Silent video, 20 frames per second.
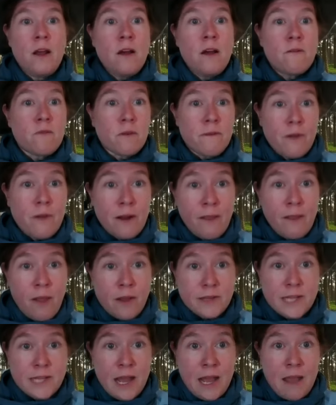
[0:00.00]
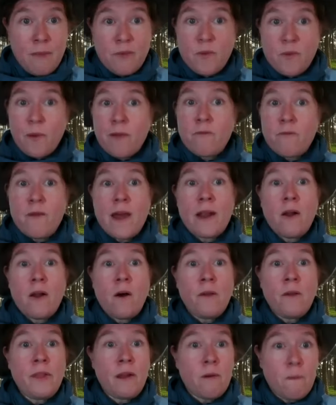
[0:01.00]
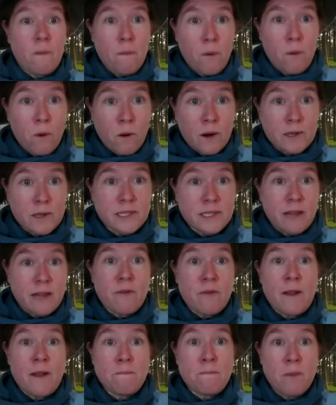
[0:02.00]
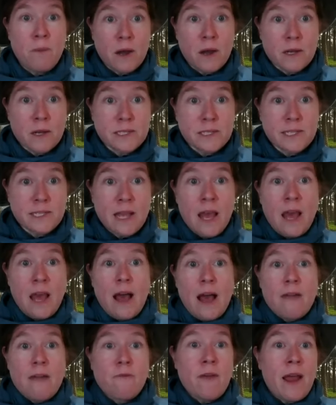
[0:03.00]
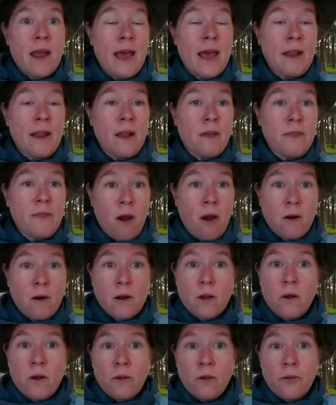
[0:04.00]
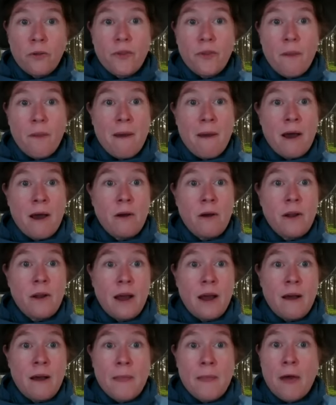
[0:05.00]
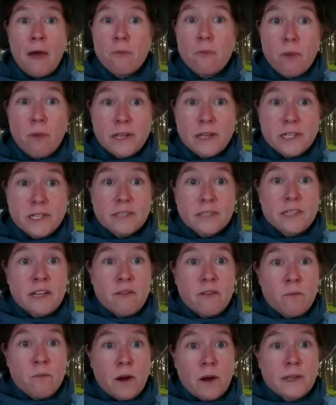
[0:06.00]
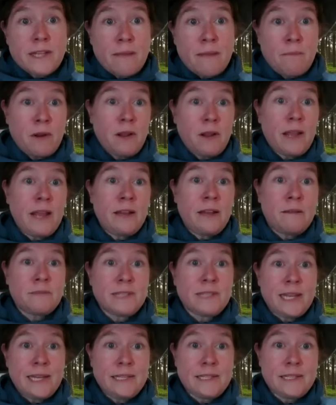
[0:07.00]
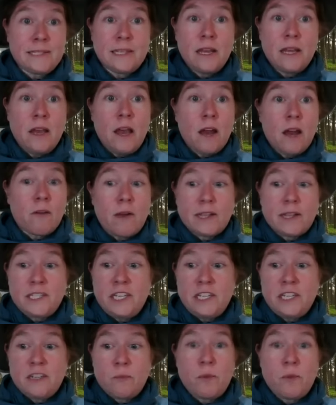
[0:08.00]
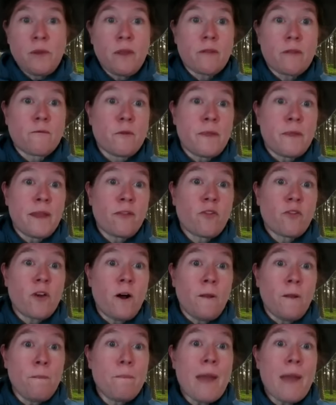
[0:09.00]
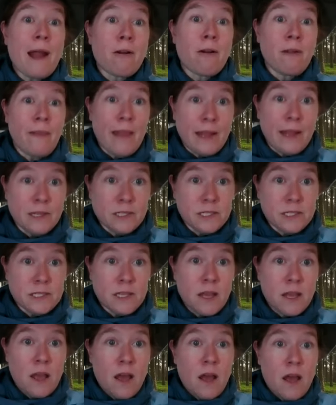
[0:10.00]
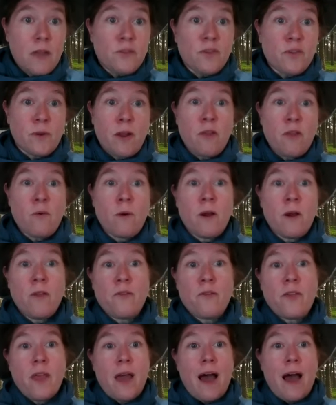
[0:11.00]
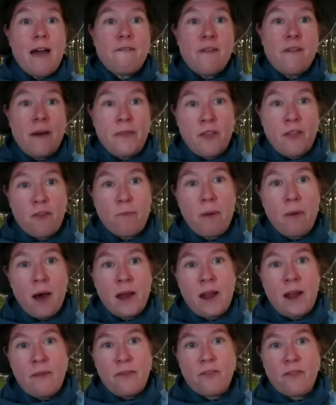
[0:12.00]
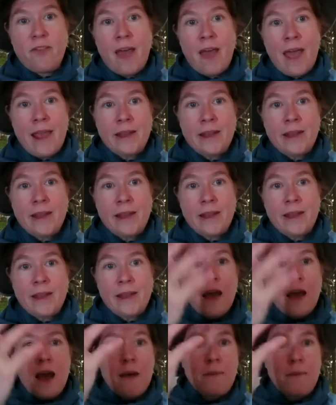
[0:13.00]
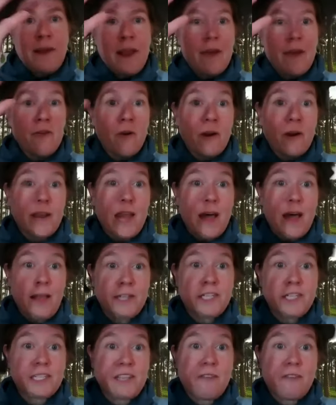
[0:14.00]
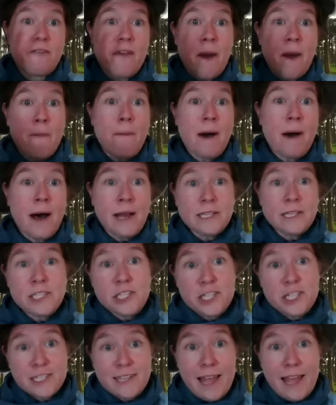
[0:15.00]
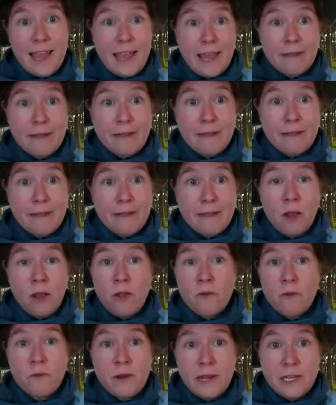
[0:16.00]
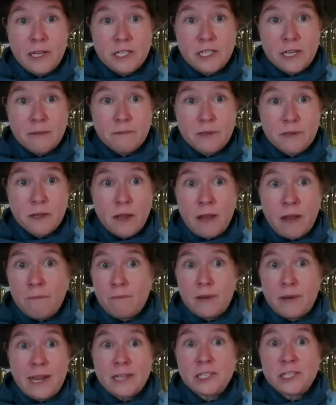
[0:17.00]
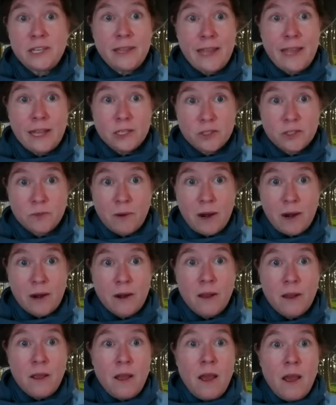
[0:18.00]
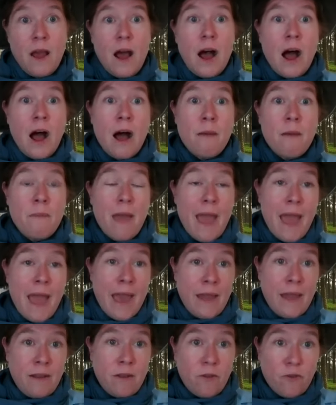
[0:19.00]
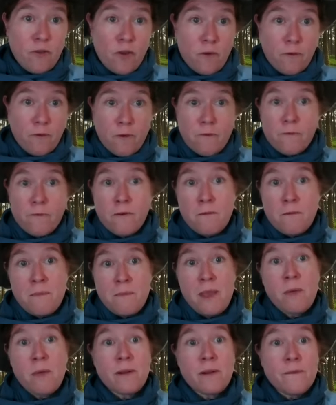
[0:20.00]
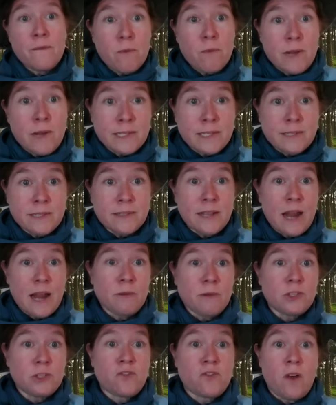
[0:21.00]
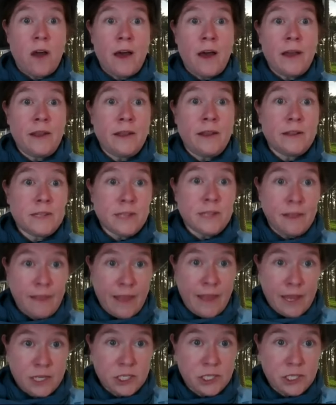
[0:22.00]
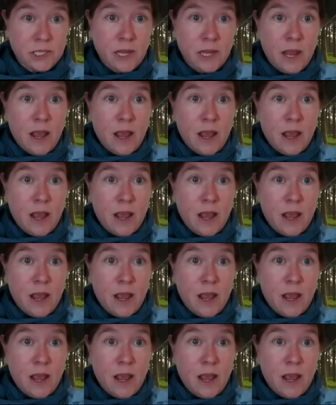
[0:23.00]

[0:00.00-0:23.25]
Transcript: for a very long time. So I've read all their reports, I've read books, I've read articles about um, other projects that have worked at Middle Kingdom sites across Egypt. We look for things called parallels. So, in other words, I found this pot on the site. How many other archaeologists have found pots just like it all over Egypt and potentially elsewhere? Um, and so, for, for me, one of the reasons that I was drawn to Lisht